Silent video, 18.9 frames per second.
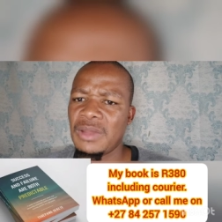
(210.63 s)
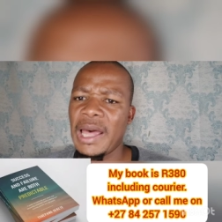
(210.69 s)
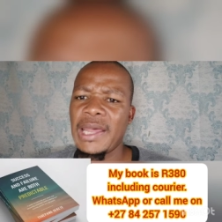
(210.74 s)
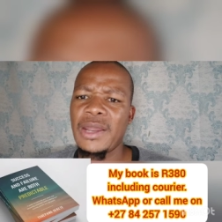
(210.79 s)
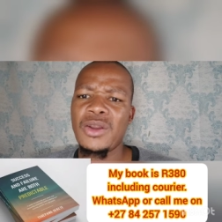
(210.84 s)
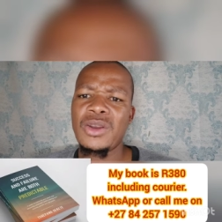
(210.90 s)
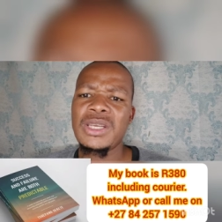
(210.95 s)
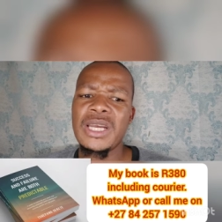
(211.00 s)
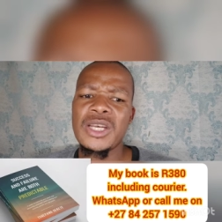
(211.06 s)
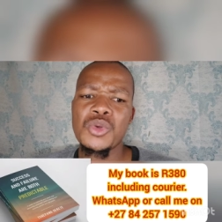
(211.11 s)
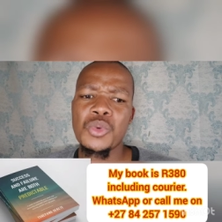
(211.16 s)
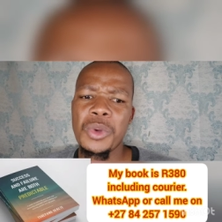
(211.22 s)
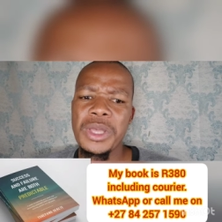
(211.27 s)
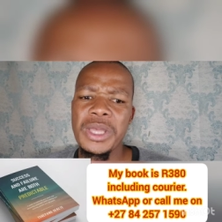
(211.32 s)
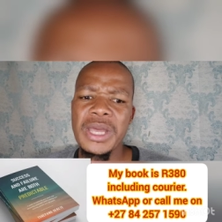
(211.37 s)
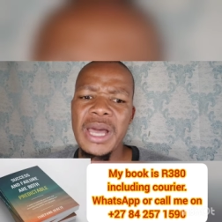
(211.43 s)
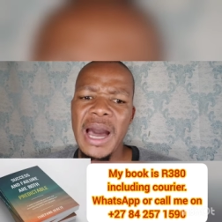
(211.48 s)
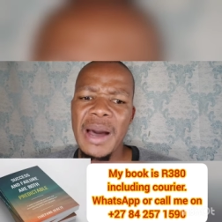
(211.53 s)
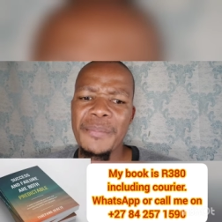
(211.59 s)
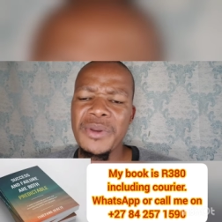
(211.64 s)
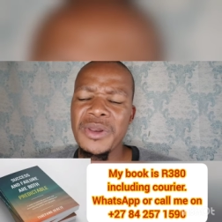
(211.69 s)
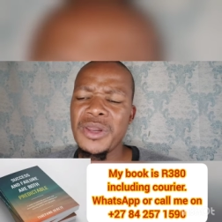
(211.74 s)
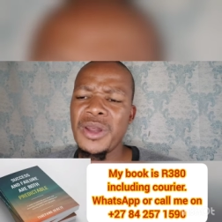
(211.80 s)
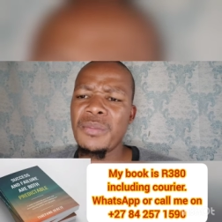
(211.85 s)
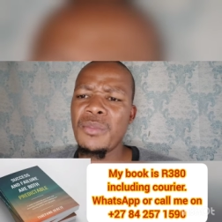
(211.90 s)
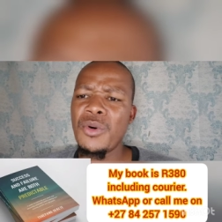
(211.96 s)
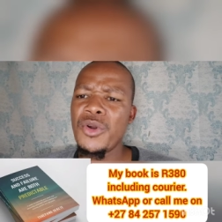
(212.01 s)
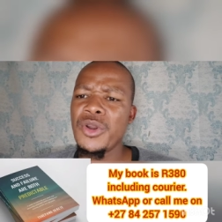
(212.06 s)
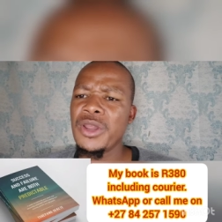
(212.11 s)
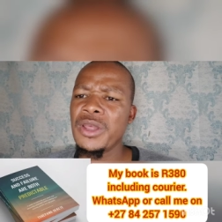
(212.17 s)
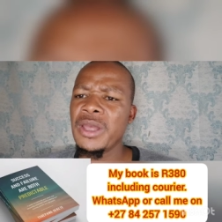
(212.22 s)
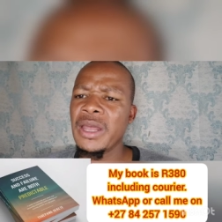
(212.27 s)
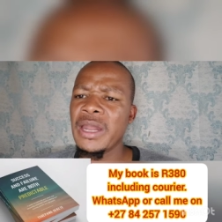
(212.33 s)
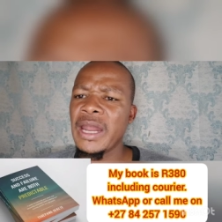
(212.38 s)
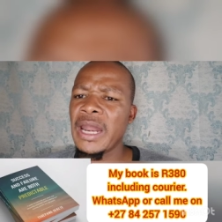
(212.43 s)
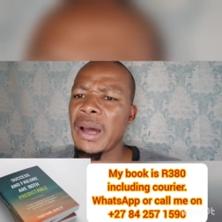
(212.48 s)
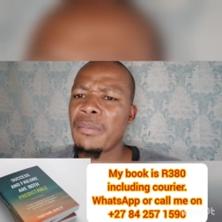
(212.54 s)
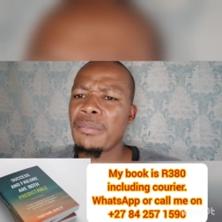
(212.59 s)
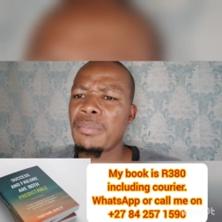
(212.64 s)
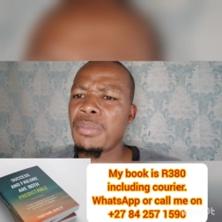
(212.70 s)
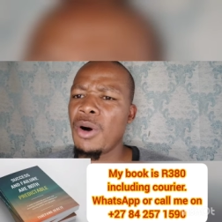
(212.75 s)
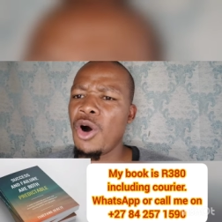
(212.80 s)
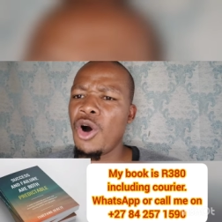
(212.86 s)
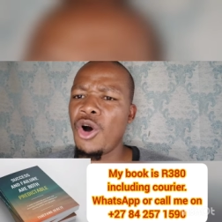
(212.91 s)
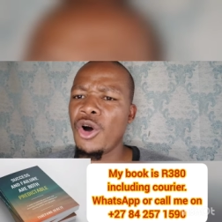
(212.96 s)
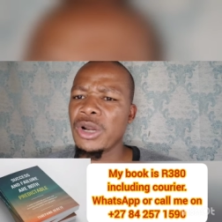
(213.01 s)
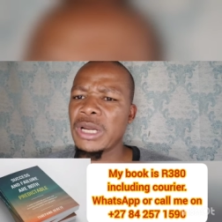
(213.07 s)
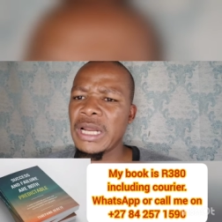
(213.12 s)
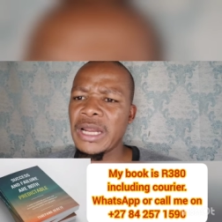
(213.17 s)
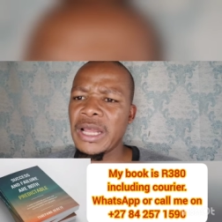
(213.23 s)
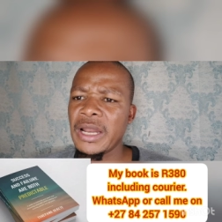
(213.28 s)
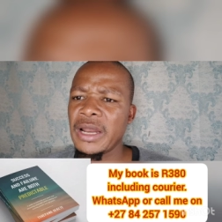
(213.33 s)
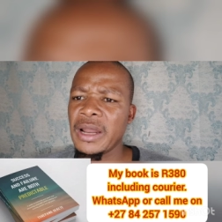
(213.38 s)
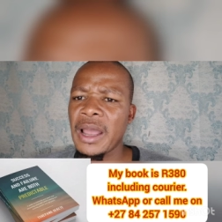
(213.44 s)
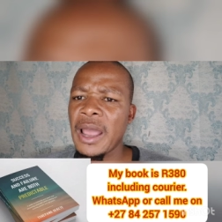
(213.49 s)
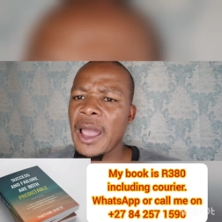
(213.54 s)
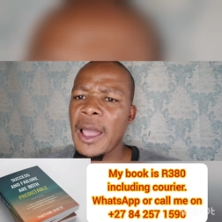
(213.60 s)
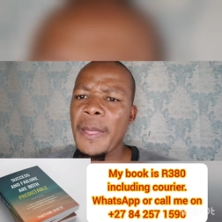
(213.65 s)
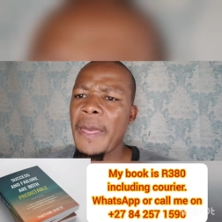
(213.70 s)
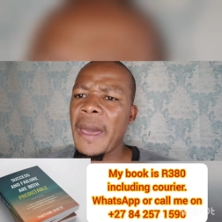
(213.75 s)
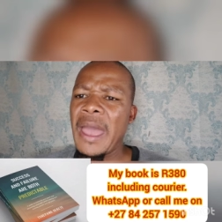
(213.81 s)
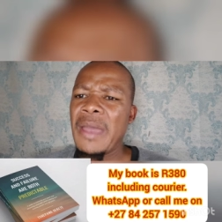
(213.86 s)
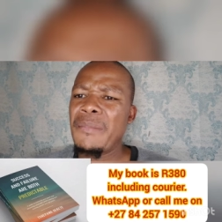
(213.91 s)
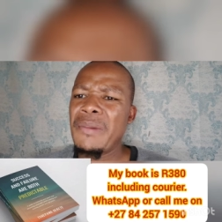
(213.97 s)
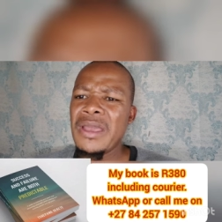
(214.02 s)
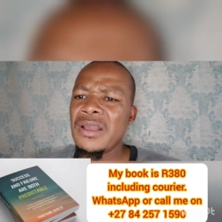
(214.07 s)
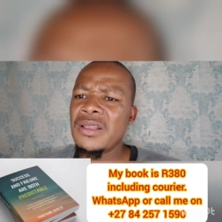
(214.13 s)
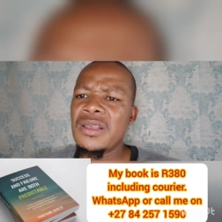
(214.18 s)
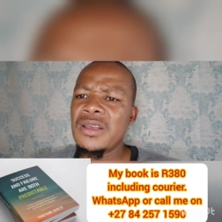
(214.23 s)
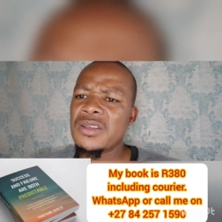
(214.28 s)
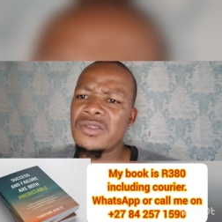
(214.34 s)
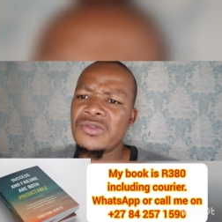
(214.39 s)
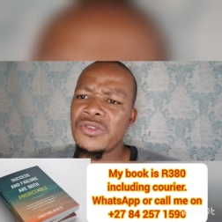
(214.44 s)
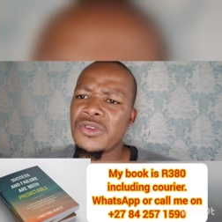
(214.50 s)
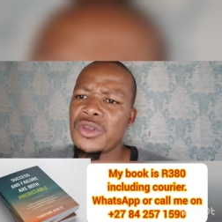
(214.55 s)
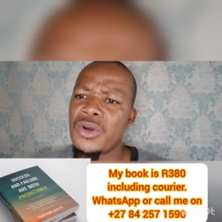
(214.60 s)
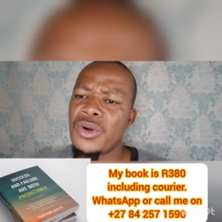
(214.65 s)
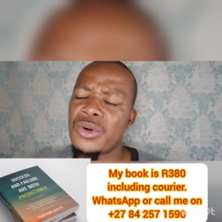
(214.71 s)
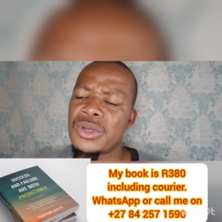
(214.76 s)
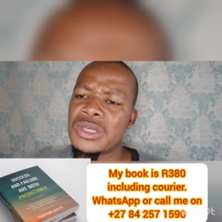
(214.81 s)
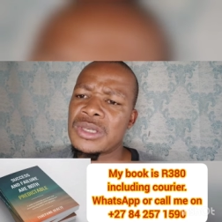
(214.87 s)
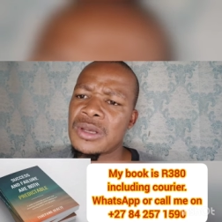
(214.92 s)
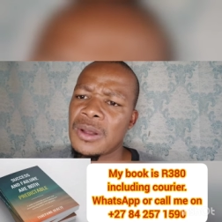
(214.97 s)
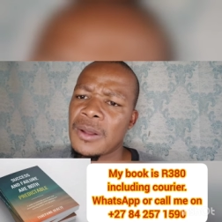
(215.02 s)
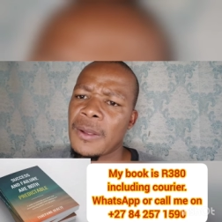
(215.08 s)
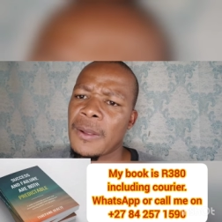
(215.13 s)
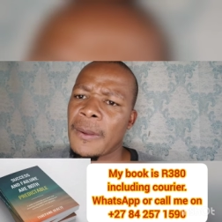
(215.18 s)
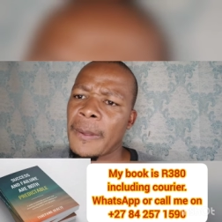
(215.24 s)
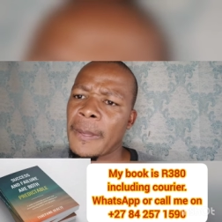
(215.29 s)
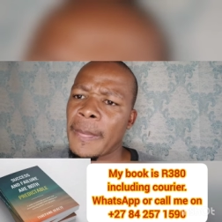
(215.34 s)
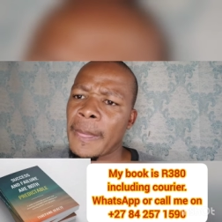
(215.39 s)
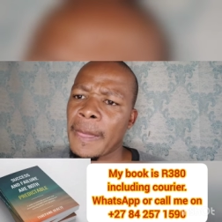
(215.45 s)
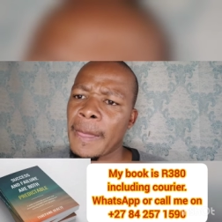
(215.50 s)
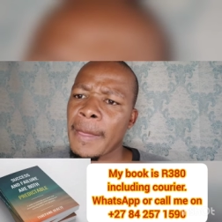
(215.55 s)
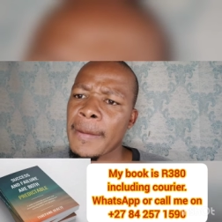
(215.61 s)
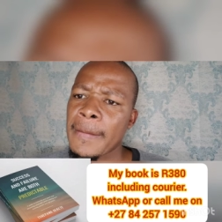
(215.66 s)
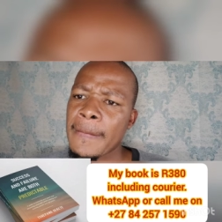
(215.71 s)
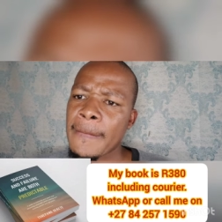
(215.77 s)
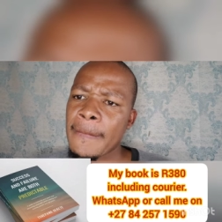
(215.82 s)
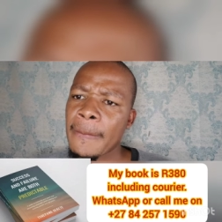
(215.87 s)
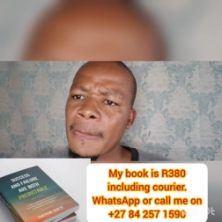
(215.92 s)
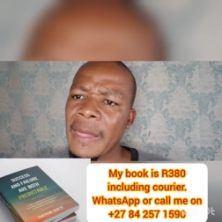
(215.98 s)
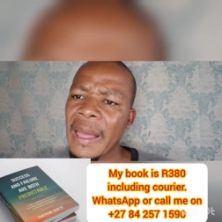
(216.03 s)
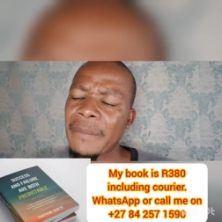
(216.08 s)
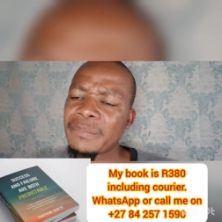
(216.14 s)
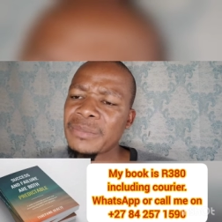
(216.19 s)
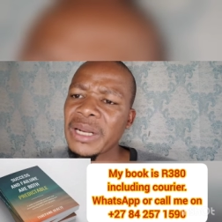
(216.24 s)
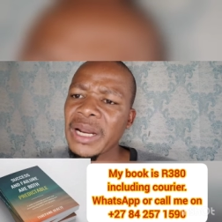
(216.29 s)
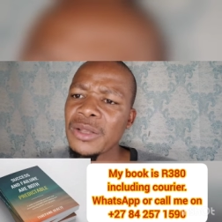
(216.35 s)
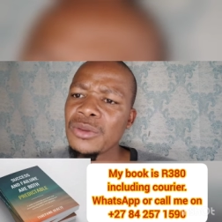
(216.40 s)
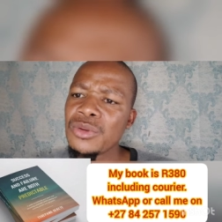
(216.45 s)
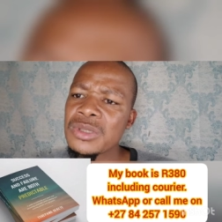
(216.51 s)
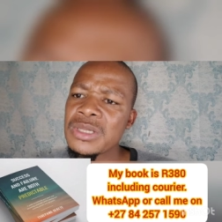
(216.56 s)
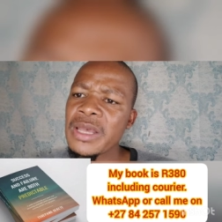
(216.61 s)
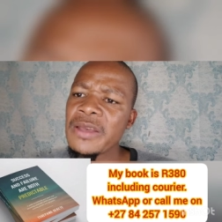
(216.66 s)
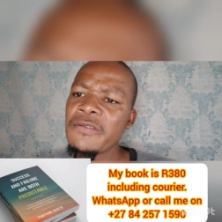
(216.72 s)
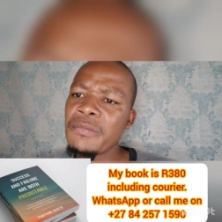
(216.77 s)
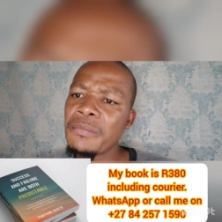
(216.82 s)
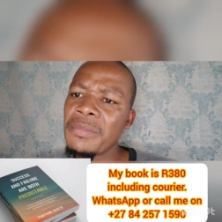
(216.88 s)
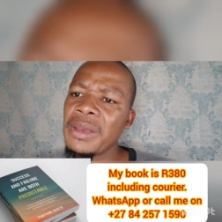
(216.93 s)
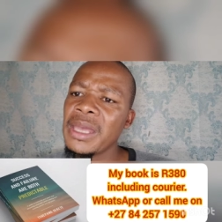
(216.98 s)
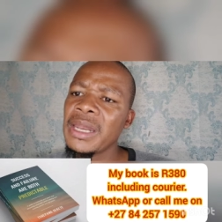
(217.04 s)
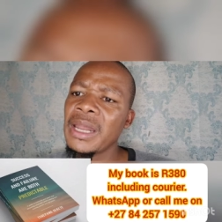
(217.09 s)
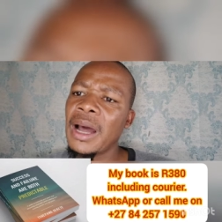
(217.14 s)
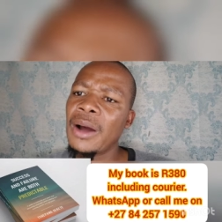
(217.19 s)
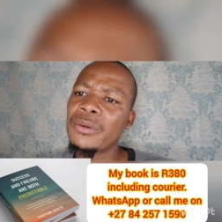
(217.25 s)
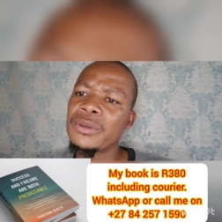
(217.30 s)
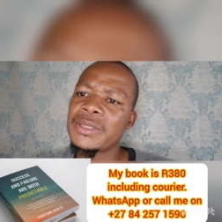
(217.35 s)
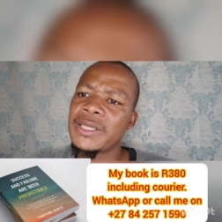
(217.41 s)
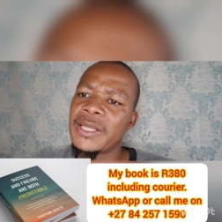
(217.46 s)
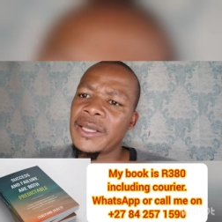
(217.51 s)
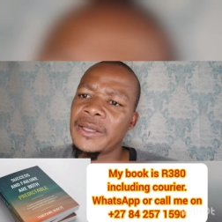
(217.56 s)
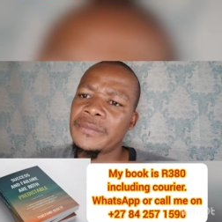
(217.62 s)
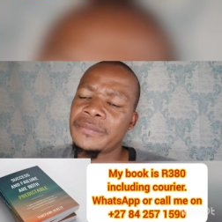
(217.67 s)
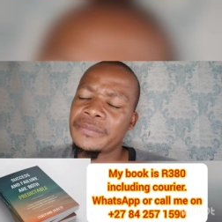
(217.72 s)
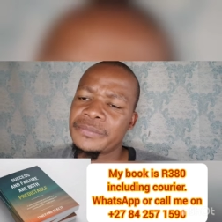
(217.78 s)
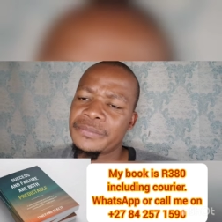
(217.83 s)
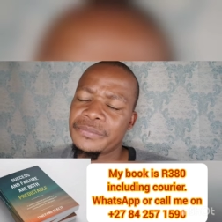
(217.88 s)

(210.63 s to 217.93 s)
I don't just wake up in the morning and then I'm bored and then I make these videos. I'm trying to save men out there.